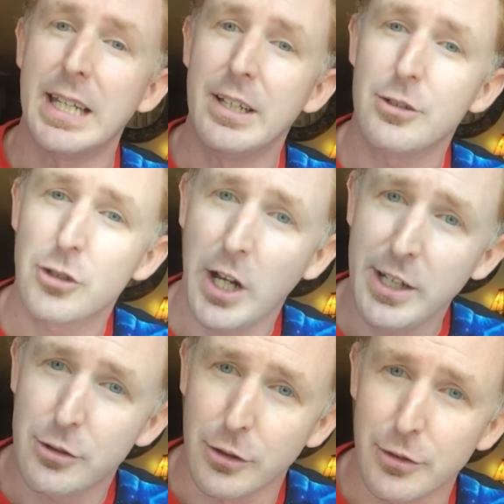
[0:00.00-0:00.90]
it
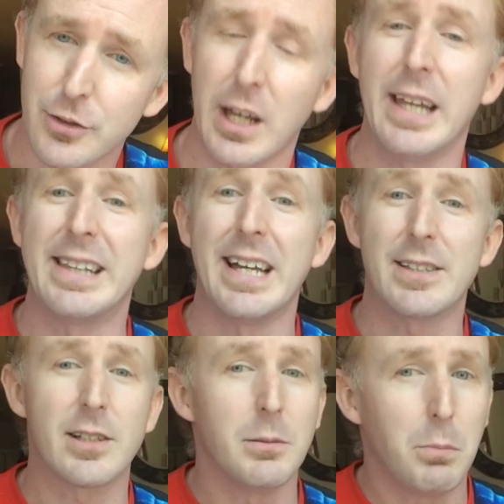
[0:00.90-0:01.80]
changes, and
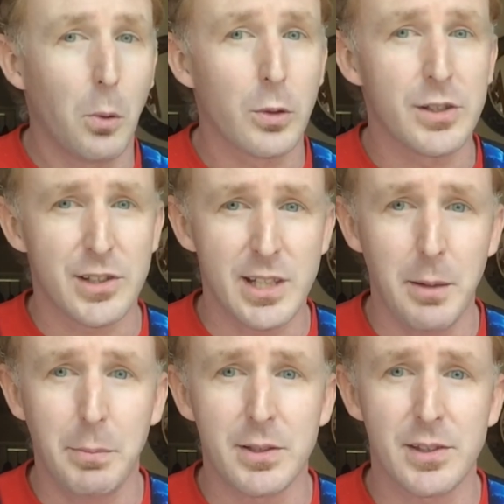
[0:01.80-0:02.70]
that's an important
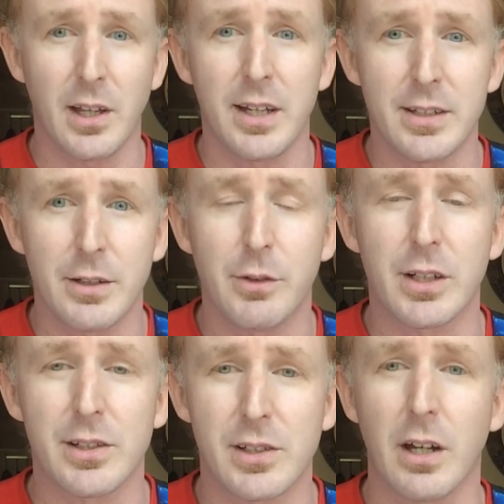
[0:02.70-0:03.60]
step in
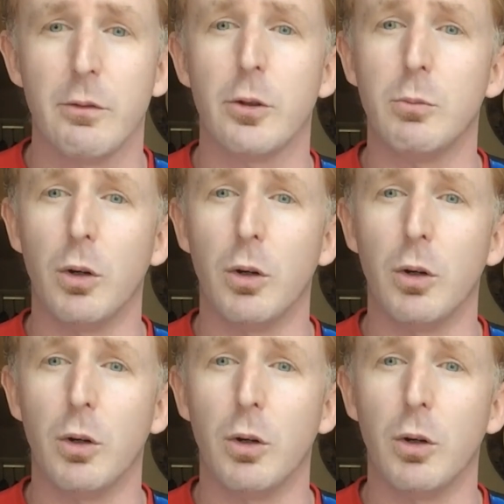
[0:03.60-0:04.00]
scientific discovery.